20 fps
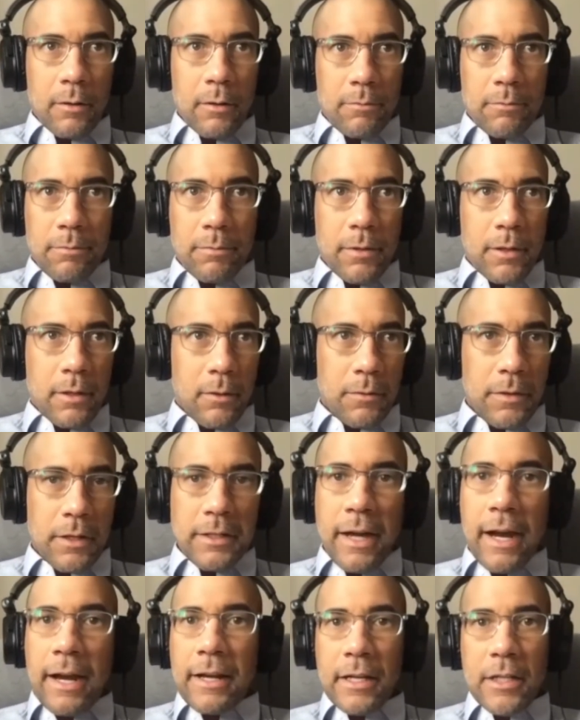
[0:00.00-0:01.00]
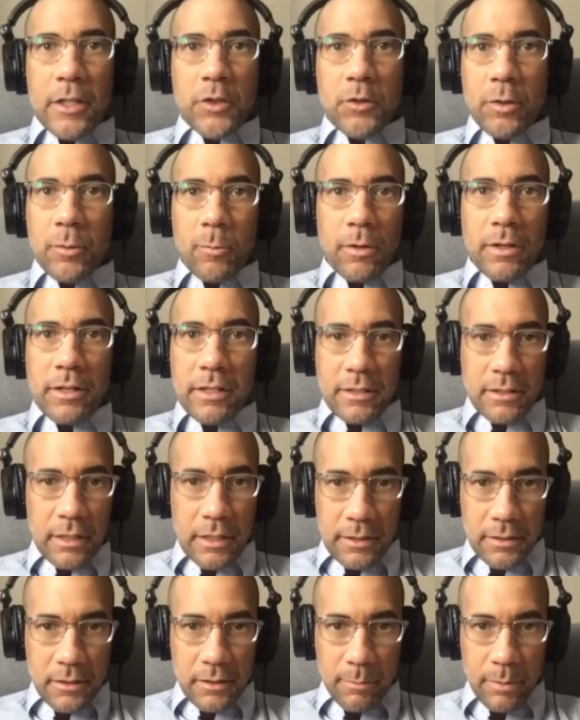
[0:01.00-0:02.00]
you know, the diet industry wouldn't
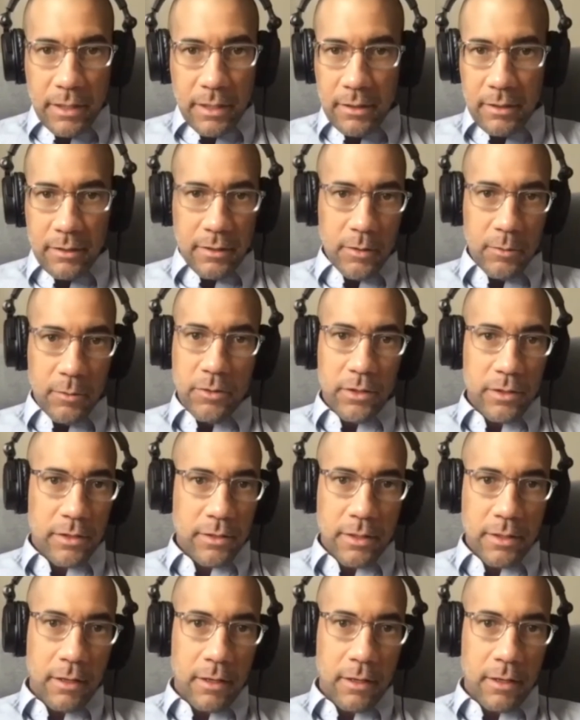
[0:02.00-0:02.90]
exist because you would just say,